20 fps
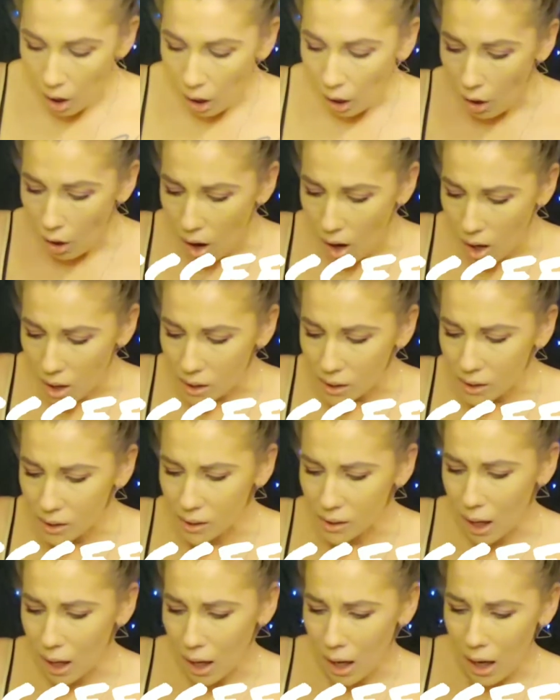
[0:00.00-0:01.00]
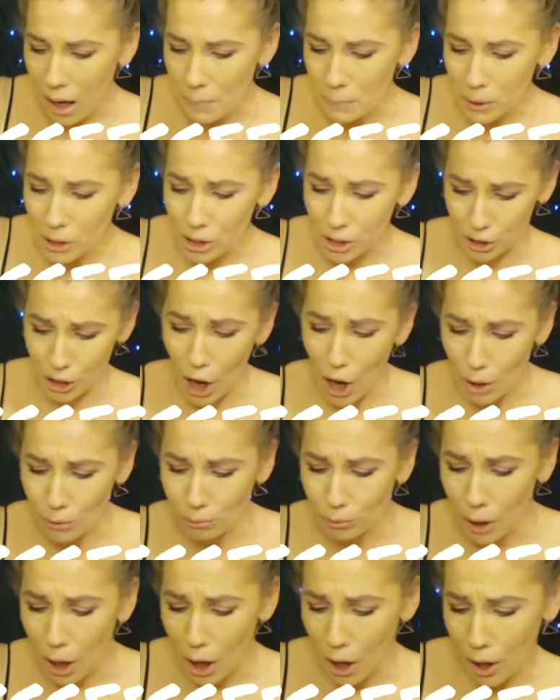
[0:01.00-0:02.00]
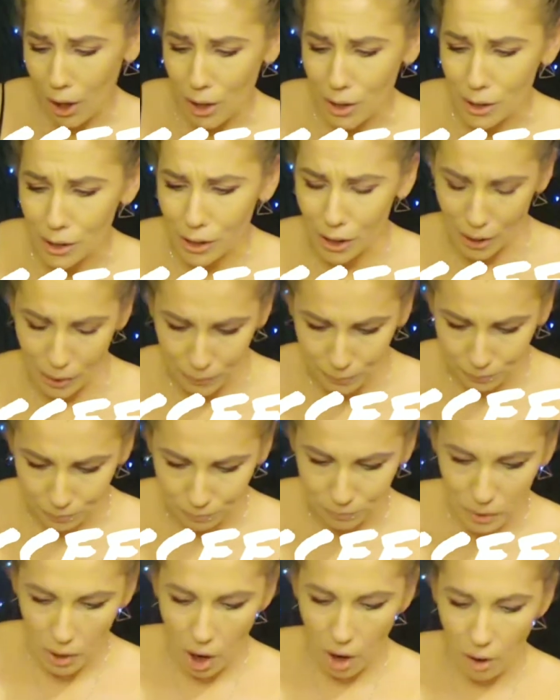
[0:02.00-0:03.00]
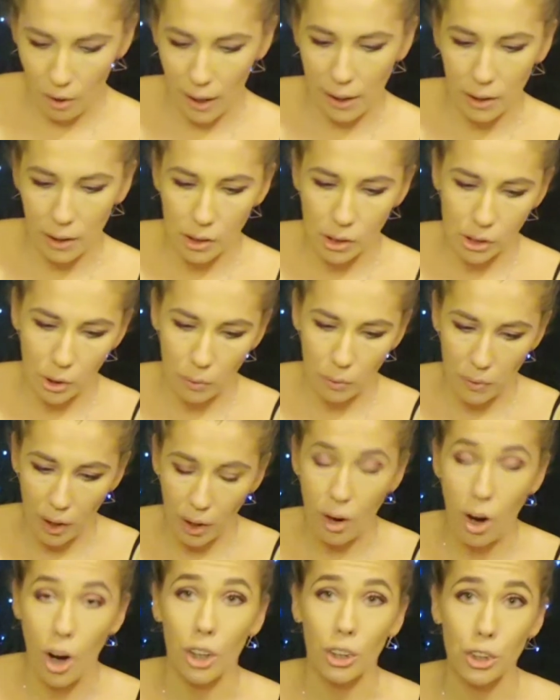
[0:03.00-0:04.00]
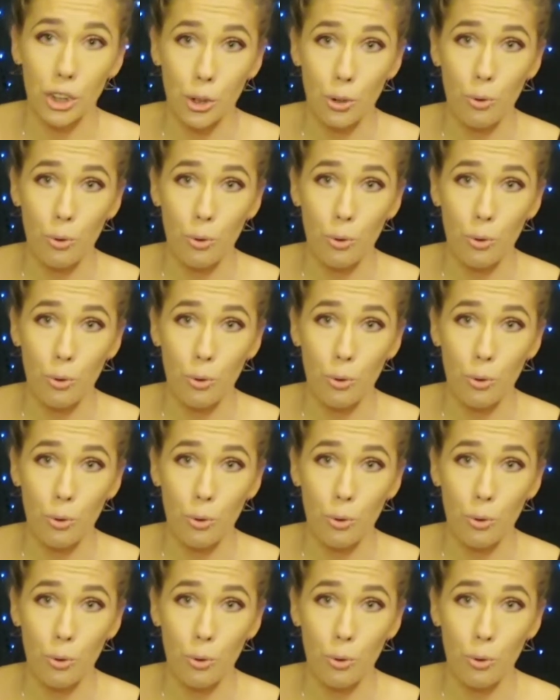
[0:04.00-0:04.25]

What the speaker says: Awesome! So awesome! All right, so there are two